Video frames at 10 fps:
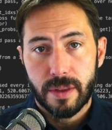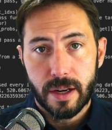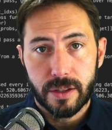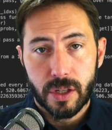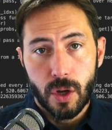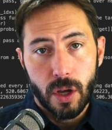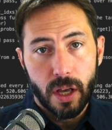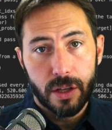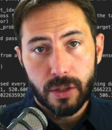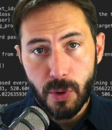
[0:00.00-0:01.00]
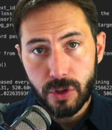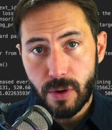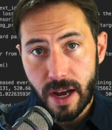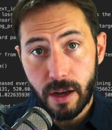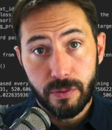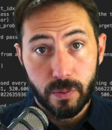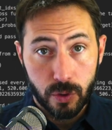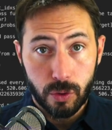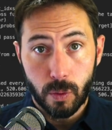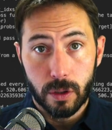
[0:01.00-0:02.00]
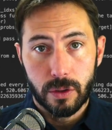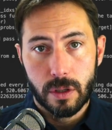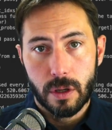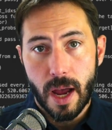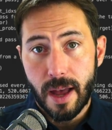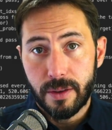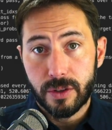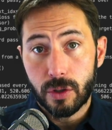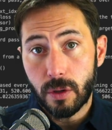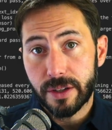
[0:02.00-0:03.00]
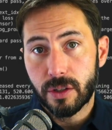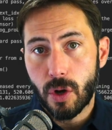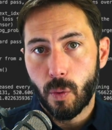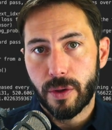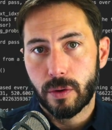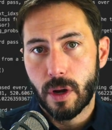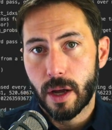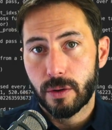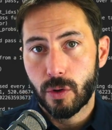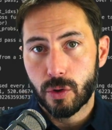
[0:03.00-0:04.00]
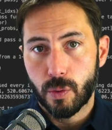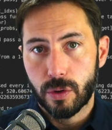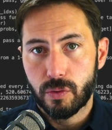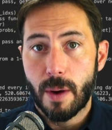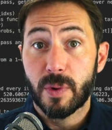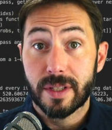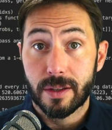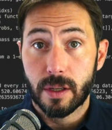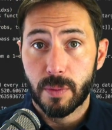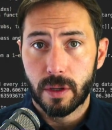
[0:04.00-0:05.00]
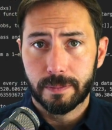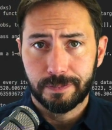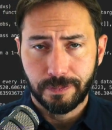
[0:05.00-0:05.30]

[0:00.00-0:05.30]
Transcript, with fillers: That is, suppose you have two words and you'd like to know whether or not those words represent something.